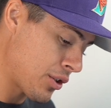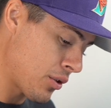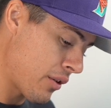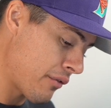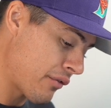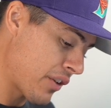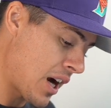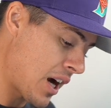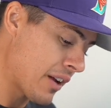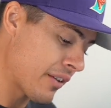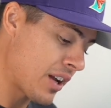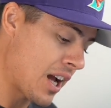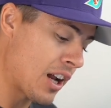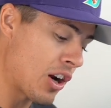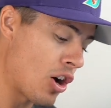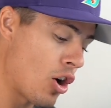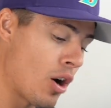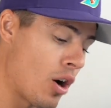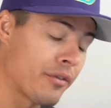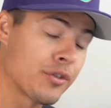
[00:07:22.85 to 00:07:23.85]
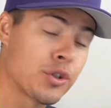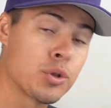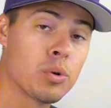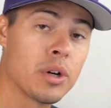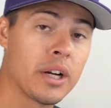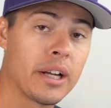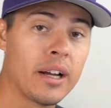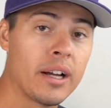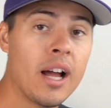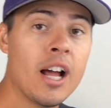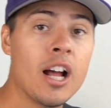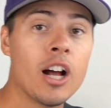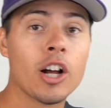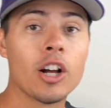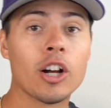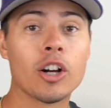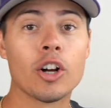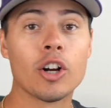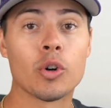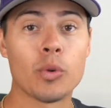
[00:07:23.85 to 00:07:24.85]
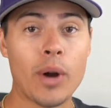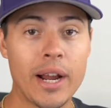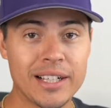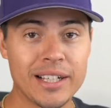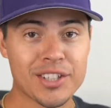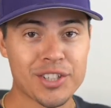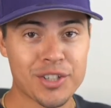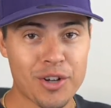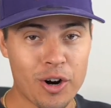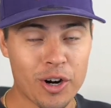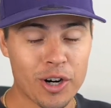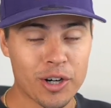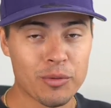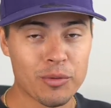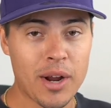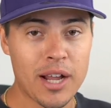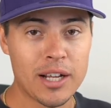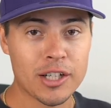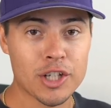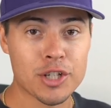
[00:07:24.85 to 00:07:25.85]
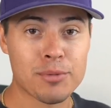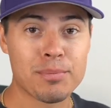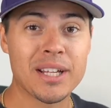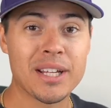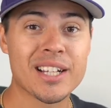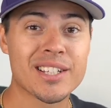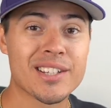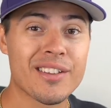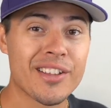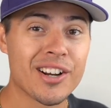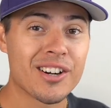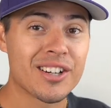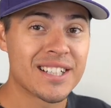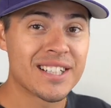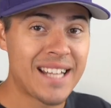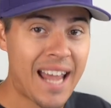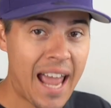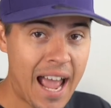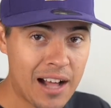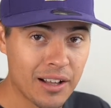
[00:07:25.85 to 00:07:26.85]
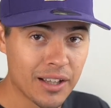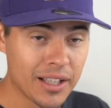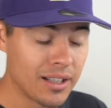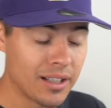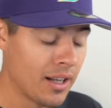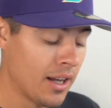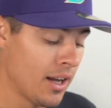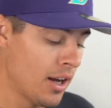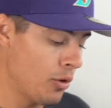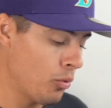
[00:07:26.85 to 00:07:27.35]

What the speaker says: So they've kind of got off to a great start, right? Just because of their talent.